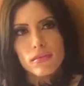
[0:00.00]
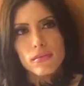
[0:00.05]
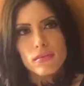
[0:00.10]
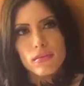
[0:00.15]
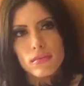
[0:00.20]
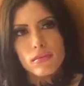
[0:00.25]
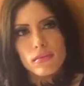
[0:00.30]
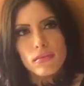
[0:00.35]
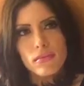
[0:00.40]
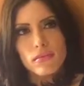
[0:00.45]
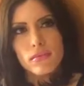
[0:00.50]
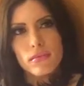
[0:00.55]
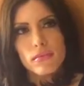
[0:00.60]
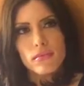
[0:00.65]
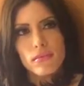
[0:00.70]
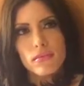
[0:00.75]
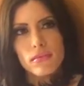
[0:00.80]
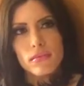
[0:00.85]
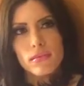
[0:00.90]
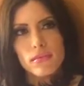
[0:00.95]

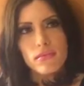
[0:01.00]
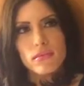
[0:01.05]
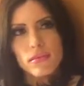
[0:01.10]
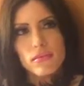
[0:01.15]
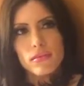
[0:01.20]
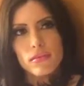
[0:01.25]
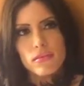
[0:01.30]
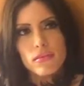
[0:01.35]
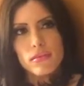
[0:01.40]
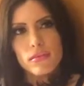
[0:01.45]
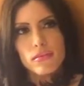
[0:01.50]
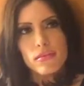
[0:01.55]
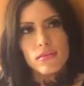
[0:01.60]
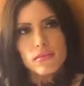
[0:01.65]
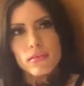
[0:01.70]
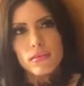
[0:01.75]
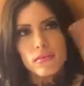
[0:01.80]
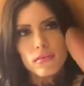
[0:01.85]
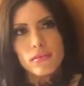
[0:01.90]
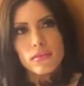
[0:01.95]

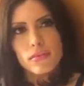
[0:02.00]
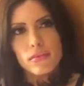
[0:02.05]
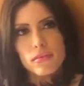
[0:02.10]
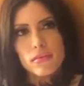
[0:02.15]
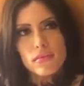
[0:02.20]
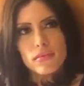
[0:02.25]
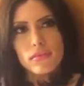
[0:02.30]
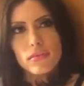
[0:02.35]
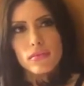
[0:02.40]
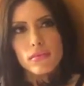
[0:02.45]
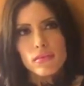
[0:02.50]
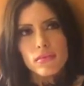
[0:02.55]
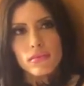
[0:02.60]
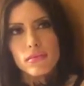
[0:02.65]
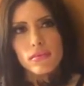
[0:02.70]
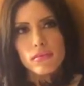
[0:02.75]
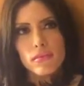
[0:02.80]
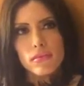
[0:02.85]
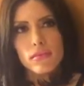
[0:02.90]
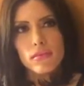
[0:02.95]

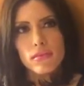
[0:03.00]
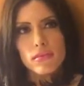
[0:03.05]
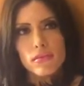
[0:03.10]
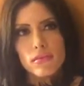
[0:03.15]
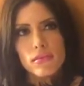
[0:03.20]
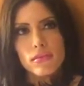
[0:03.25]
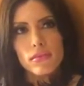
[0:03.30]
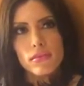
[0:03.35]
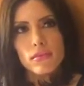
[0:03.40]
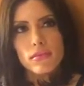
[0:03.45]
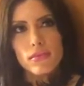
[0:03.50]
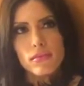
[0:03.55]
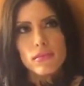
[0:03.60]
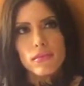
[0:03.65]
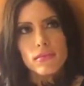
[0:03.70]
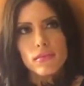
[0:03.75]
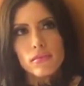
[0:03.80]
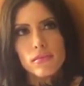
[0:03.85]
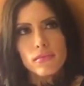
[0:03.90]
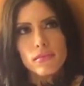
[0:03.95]

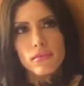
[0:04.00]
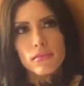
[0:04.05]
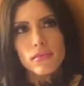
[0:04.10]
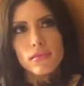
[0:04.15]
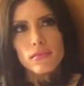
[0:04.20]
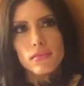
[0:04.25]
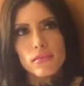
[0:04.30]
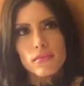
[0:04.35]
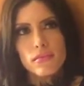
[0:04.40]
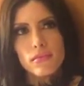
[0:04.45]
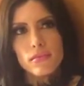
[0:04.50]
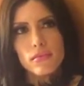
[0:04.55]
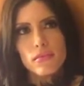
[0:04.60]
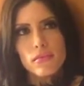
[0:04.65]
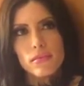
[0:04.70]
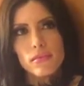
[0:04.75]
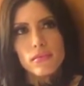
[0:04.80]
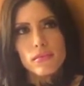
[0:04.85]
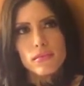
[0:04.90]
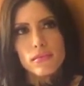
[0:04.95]

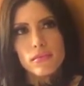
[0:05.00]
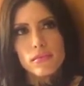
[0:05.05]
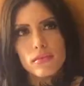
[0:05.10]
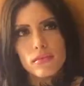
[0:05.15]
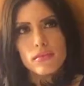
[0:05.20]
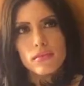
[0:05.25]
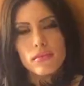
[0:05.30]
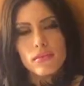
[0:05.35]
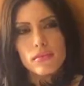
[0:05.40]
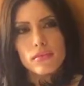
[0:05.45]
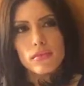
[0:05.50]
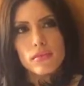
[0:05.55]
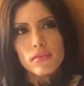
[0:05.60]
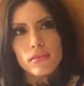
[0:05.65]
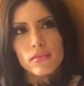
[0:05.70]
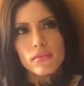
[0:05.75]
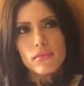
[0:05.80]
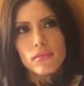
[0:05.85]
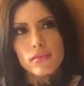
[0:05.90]
(silent)